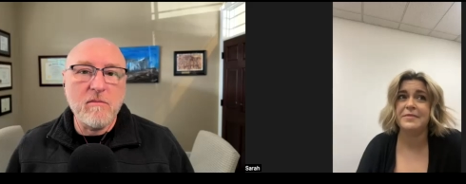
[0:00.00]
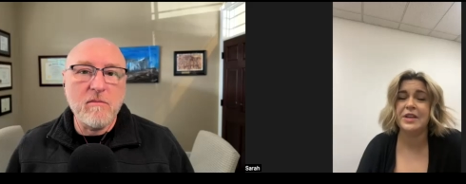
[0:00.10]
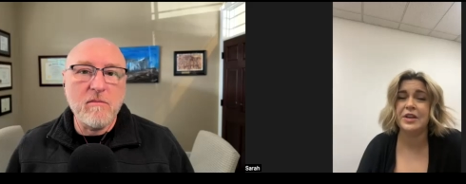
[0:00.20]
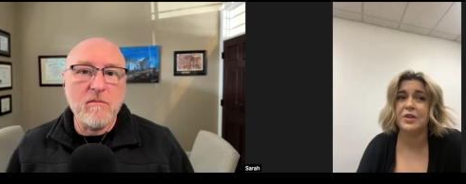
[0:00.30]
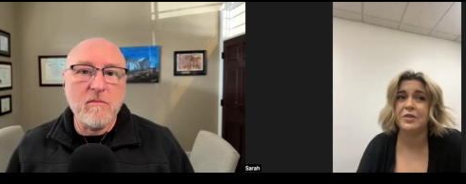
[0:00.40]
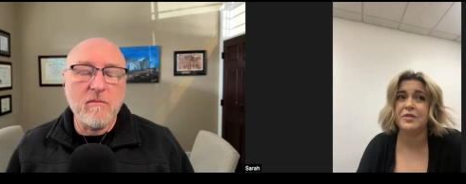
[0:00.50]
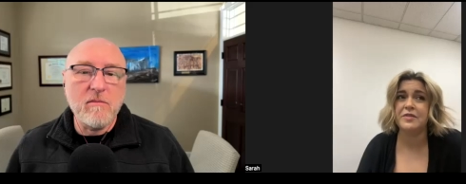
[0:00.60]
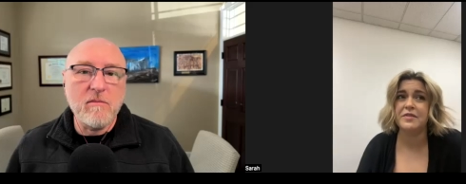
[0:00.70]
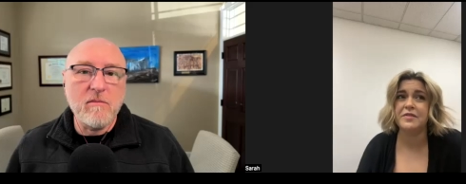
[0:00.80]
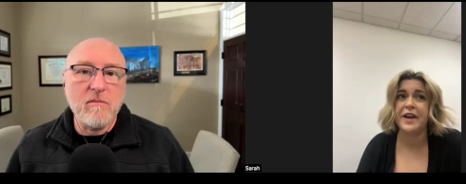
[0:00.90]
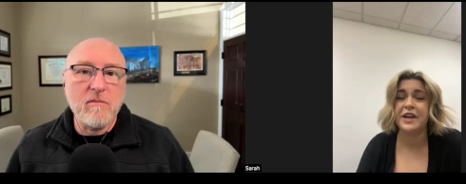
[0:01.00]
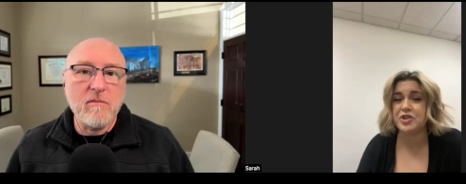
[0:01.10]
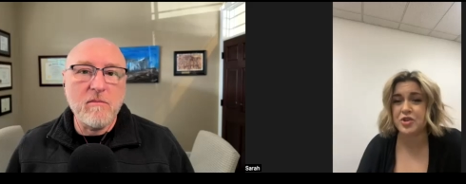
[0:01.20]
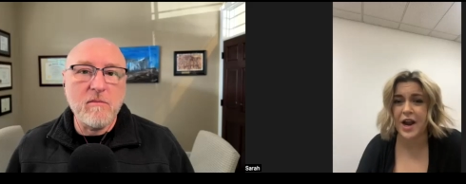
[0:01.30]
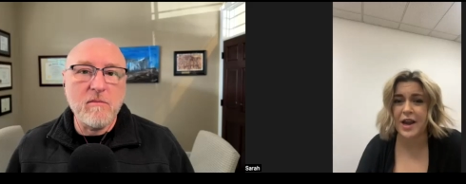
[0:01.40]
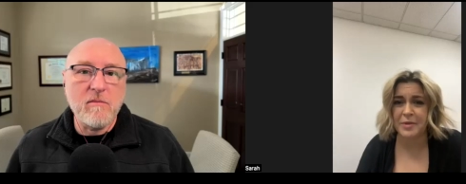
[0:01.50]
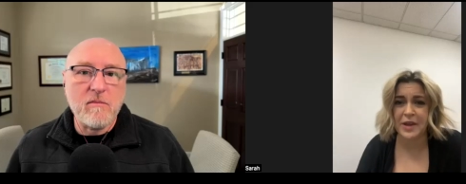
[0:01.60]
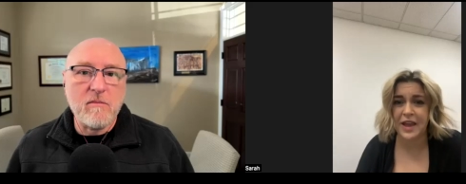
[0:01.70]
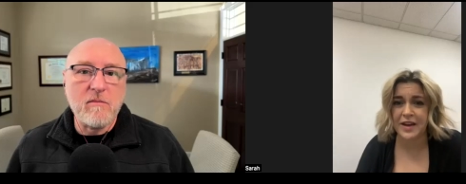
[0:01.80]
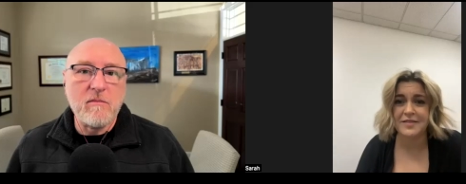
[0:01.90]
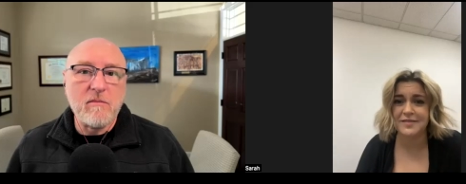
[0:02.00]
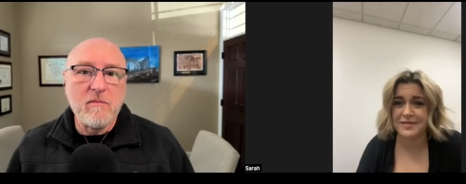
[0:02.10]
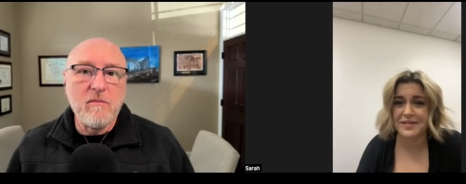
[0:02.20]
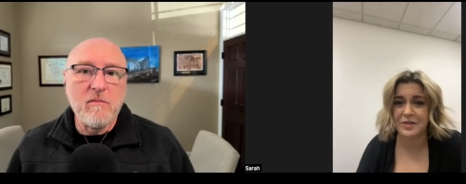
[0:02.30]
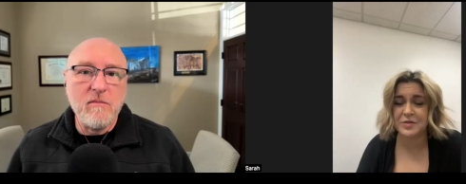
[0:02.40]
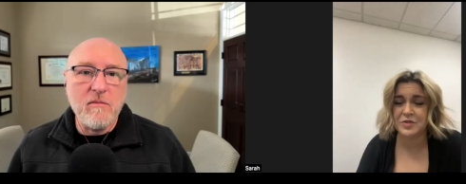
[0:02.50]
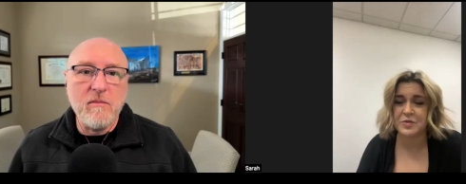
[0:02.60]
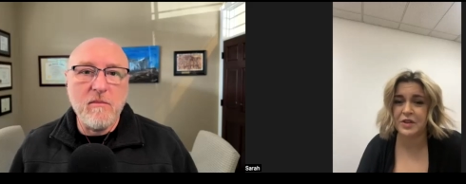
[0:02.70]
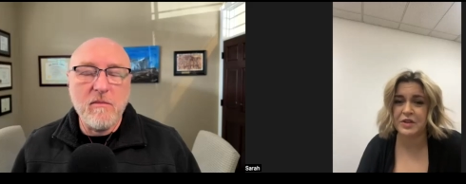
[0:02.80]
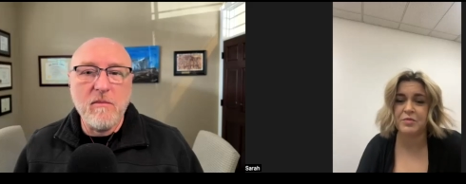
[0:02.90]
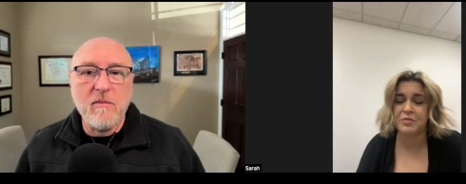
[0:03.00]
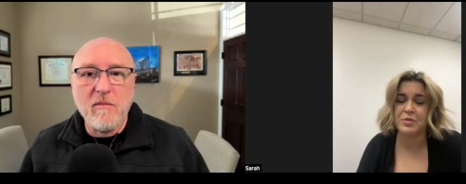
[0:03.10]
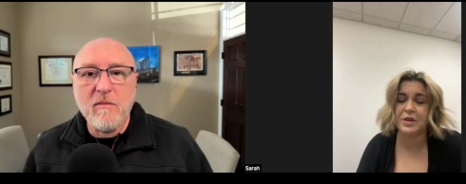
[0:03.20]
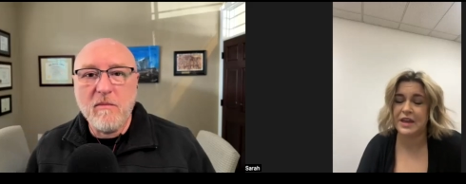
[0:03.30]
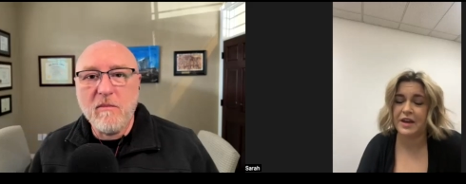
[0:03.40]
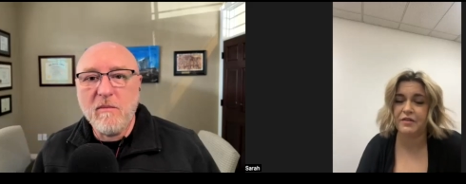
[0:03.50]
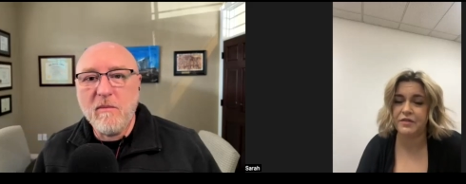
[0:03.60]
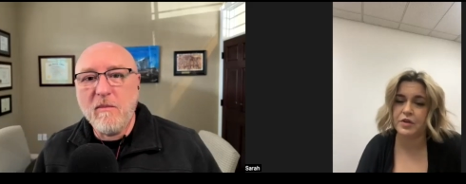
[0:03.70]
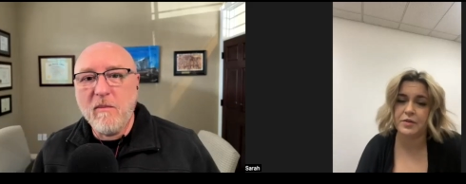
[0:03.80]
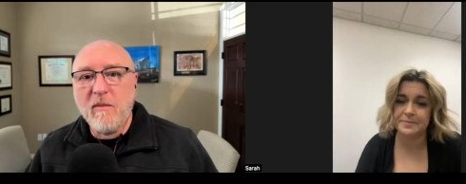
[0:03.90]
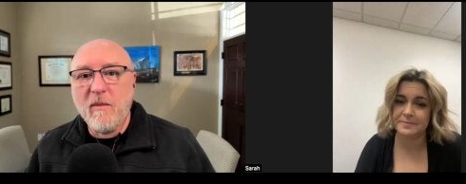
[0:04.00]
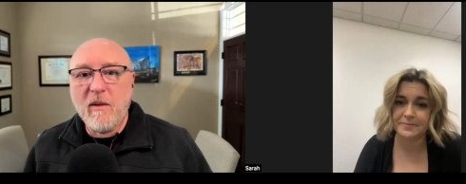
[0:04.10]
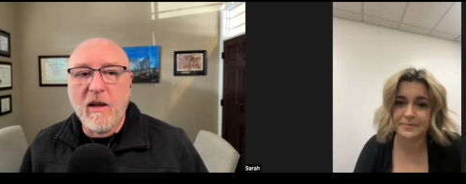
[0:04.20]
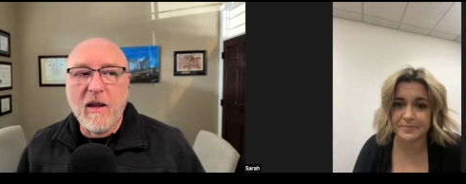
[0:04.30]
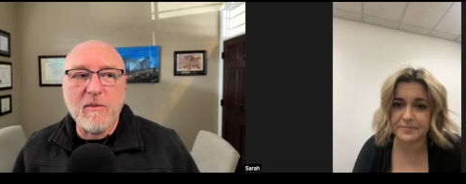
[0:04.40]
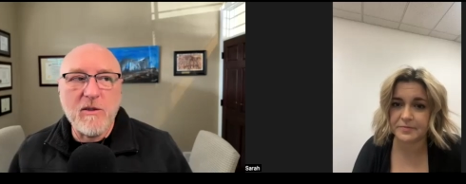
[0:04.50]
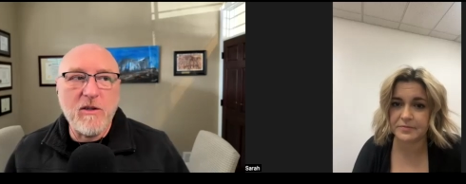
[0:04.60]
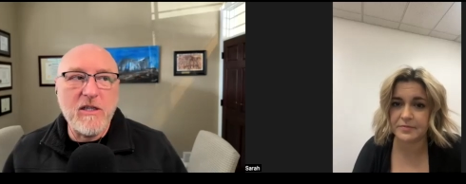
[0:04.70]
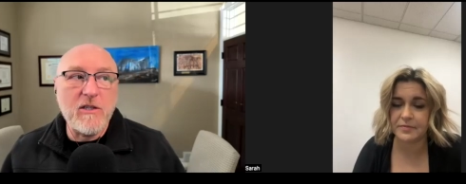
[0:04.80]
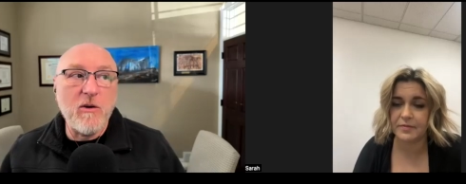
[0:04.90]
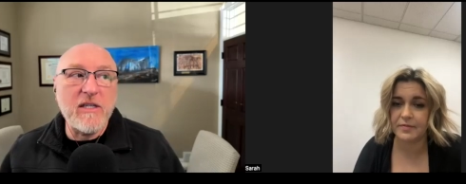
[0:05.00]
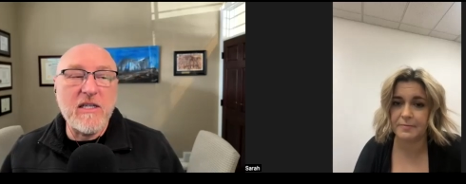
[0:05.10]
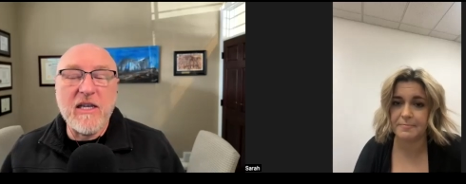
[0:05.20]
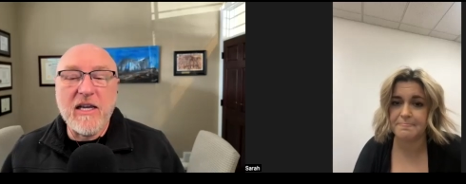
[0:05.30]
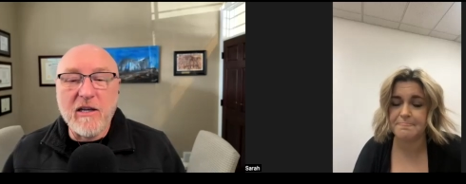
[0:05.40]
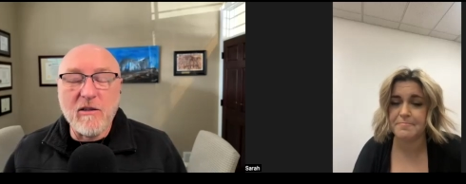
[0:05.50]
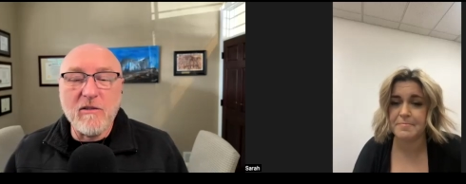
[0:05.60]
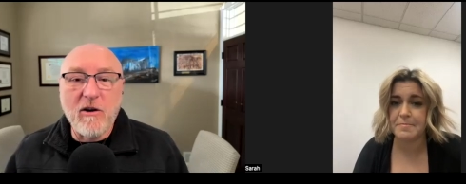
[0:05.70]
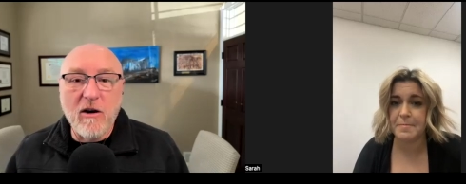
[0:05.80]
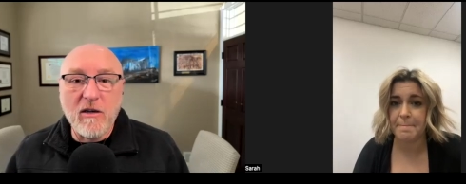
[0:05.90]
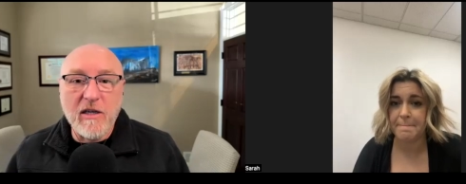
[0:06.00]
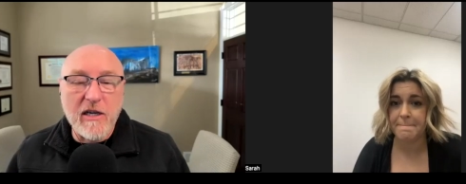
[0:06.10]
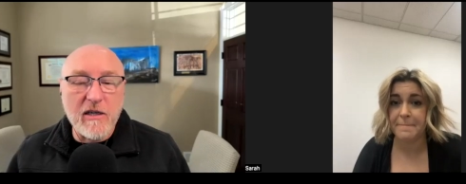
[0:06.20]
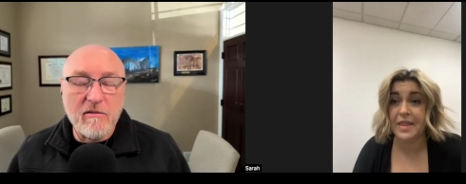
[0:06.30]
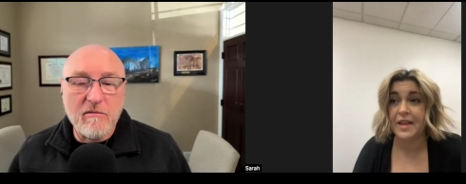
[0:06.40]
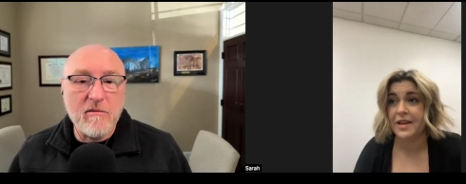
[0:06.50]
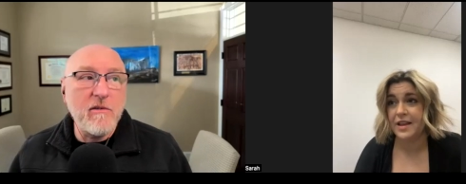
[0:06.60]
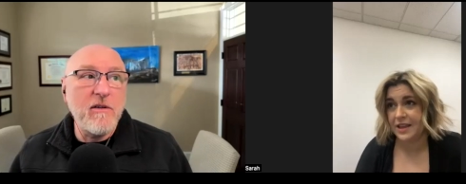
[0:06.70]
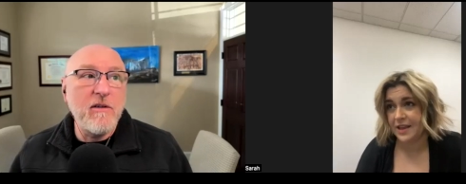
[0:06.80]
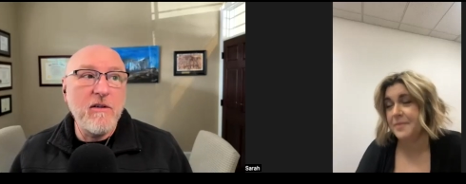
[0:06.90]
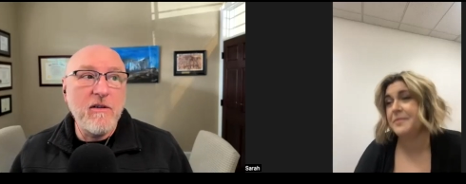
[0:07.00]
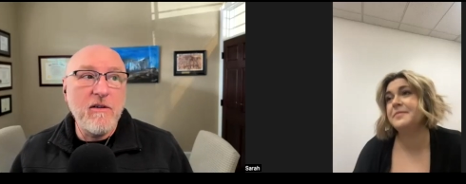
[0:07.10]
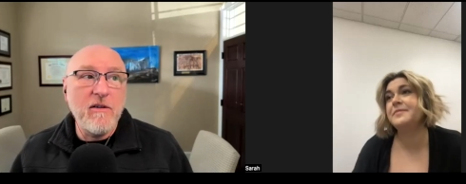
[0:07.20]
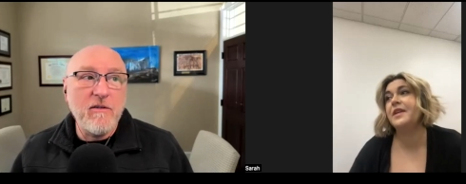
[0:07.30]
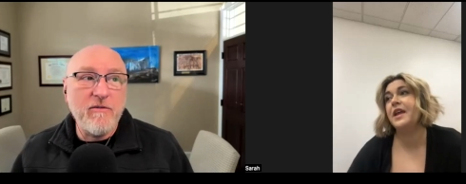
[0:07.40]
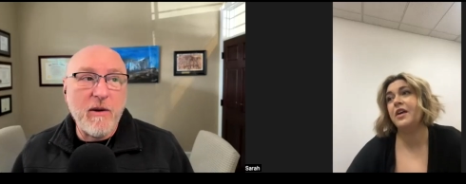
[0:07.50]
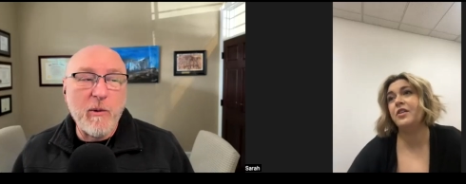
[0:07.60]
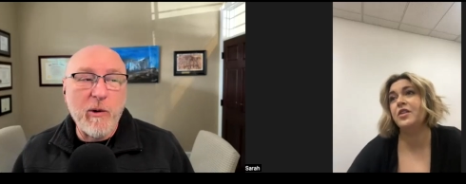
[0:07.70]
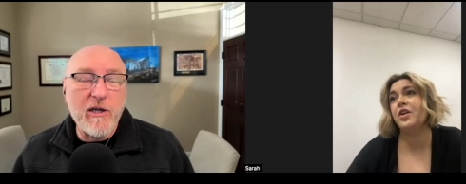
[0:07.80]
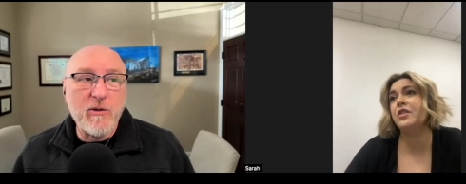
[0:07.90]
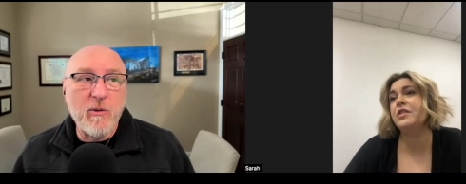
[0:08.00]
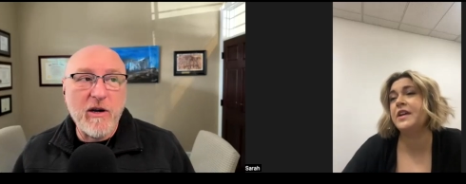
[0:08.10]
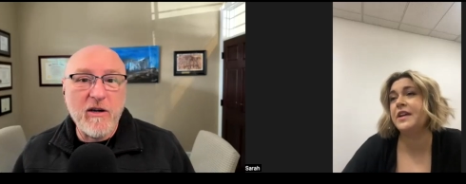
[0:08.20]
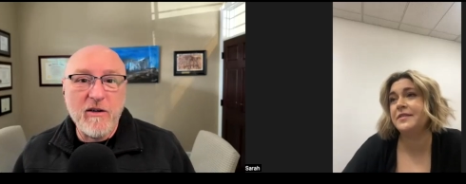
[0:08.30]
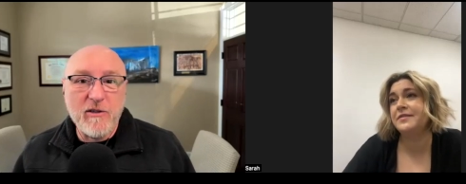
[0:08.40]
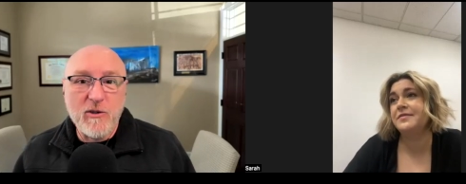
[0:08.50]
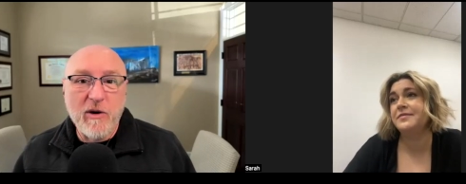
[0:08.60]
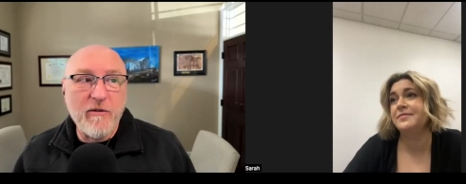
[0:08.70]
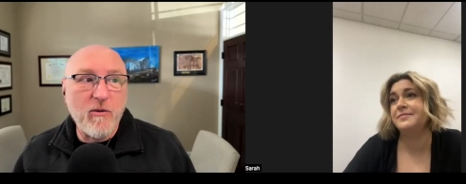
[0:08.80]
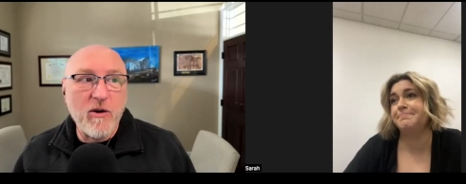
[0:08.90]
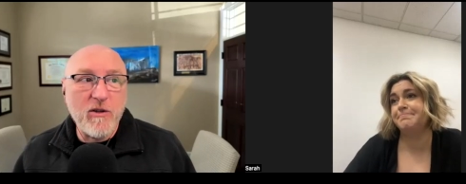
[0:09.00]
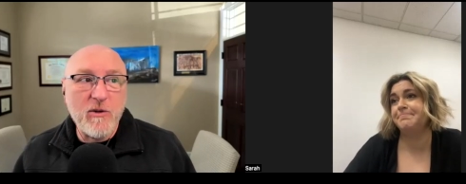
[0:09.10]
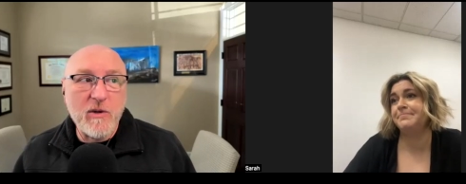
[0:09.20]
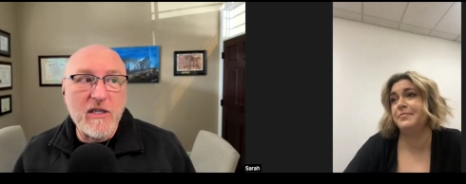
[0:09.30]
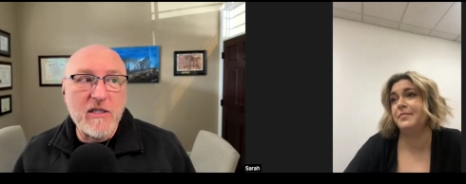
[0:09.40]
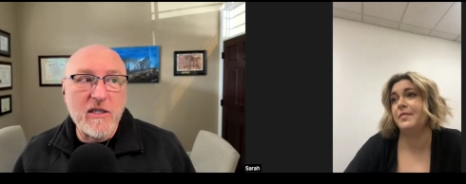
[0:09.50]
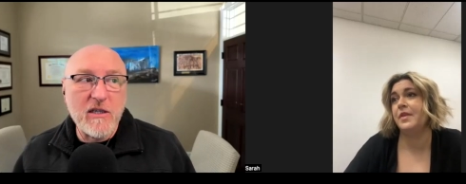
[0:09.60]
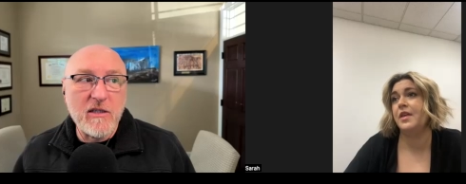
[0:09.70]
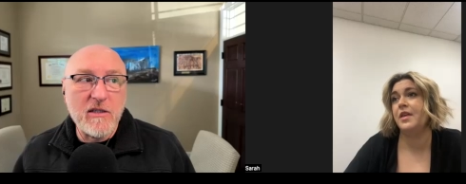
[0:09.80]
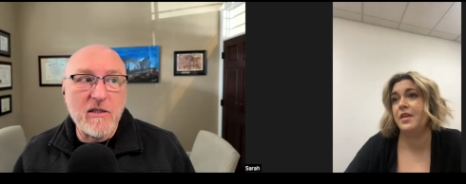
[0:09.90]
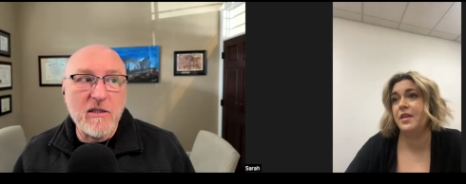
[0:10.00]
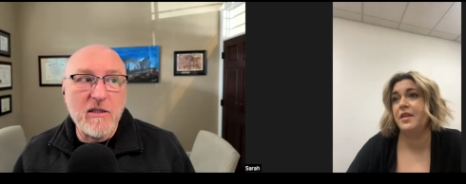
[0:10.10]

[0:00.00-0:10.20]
Speaker 1: you know, find a tribe again. It was really, really helpful.
Speaker 2: Absolutely. So it's at the Hilton Garden Inn.
Speaker 1: Yep.
Speaker 2: February 24th to 26th.